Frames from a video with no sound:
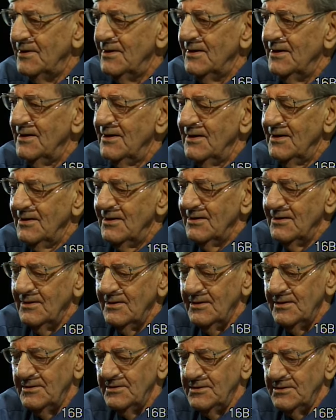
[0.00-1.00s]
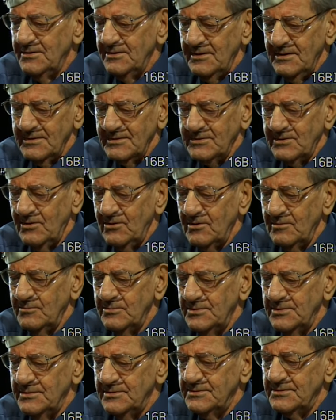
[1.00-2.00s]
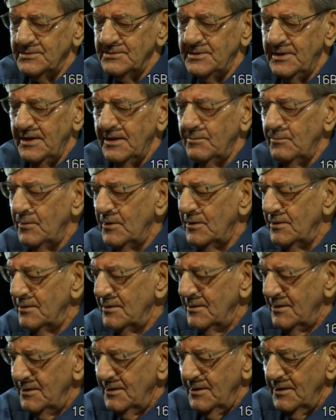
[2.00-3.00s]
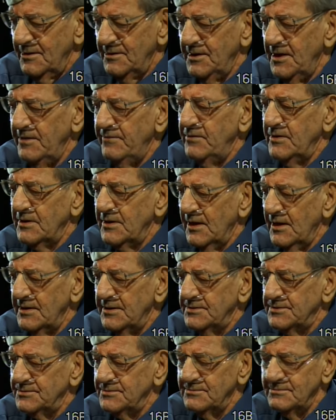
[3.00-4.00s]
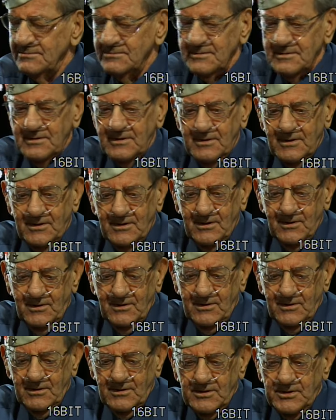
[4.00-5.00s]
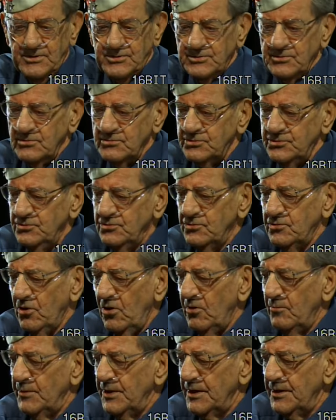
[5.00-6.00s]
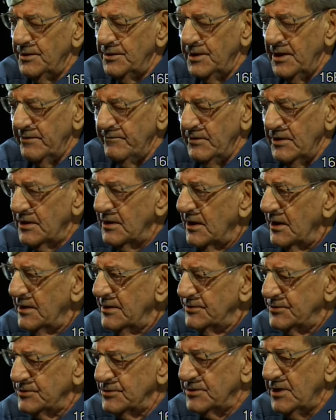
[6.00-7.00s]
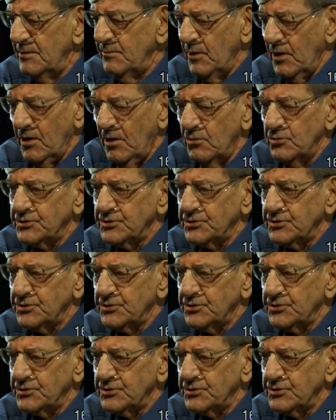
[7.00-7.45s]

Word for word: And, uh, I call him uh, a damn uh, Navy guy. He said, don't you call me a Navy guy. He says, I'm a Coast Guard.